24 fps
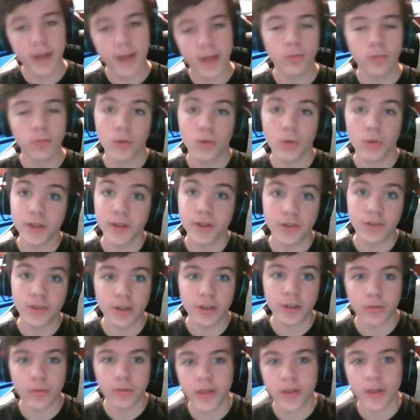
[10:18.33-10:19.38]
wouldn't
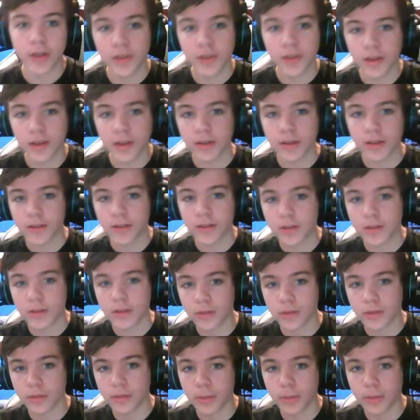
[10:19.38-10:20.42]
see a reason
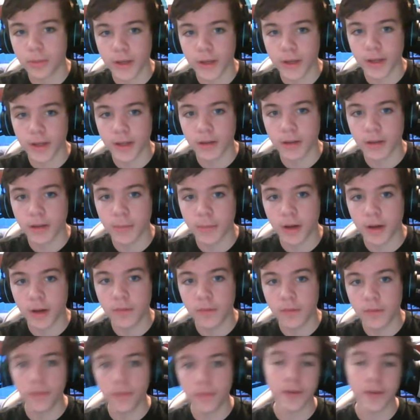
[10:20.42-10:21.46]
to put it
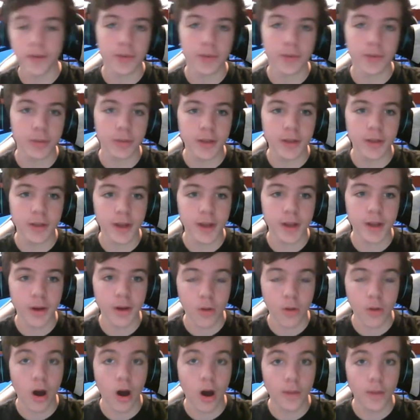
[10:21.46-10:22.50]
above the Super
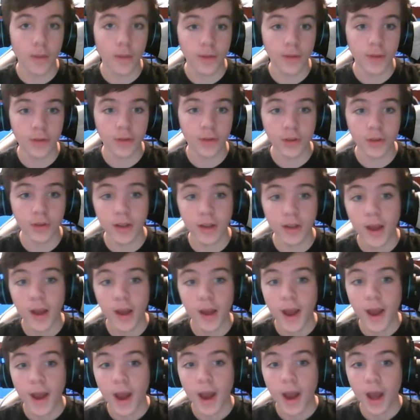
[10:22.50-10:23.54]
Nintendo, obviously.
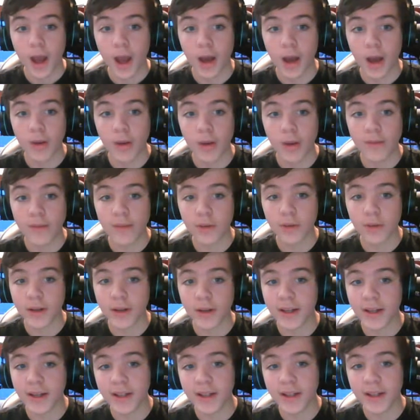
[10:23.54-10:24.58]
However,
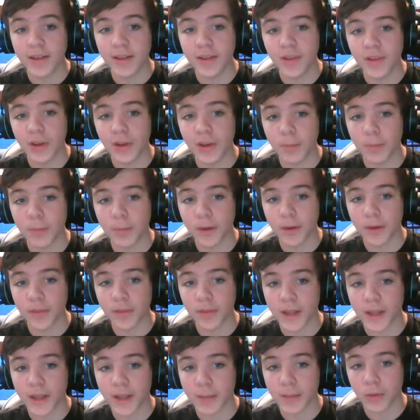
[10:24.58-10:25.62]
it is above
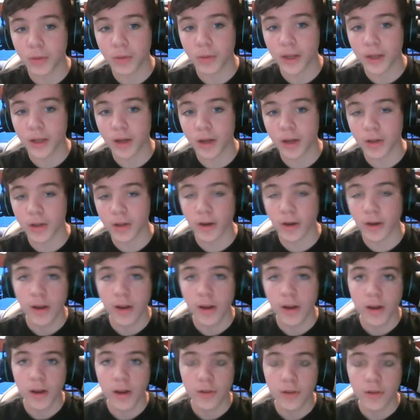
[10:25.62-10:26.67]
the Game Boy Color.
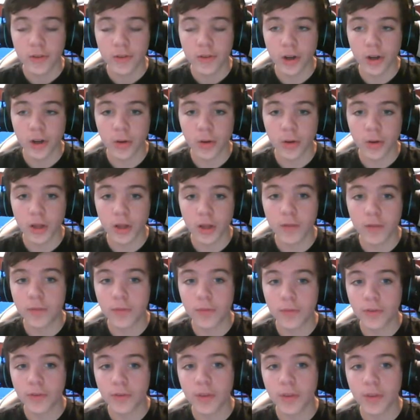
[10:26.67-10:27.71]
So,
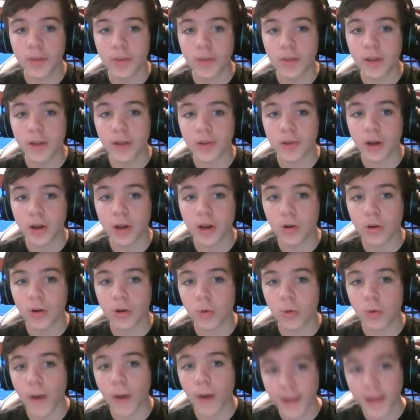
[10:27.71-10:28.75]
if something is not
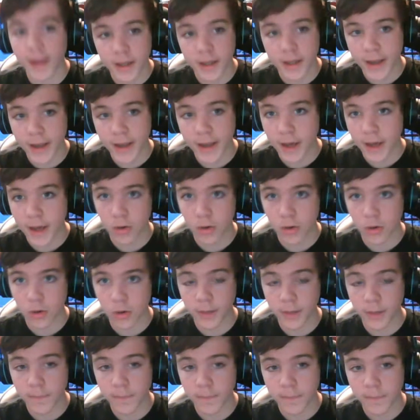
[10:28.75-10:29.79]
quite in a
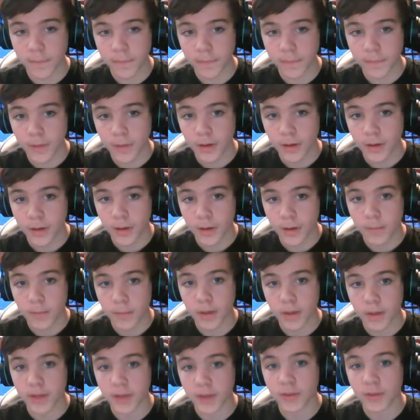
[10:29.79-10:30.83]
category,
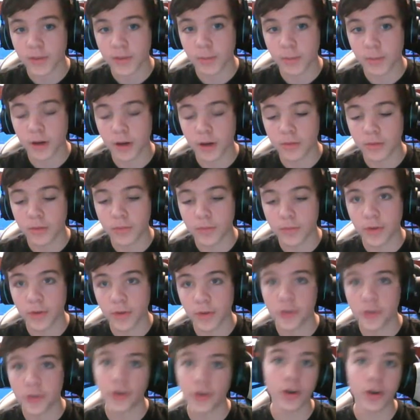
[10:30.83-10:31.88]
but it's above a
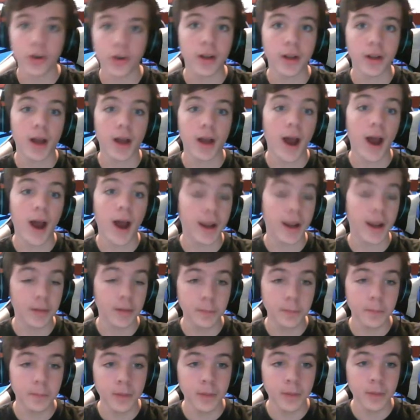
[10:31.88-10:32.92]
certain item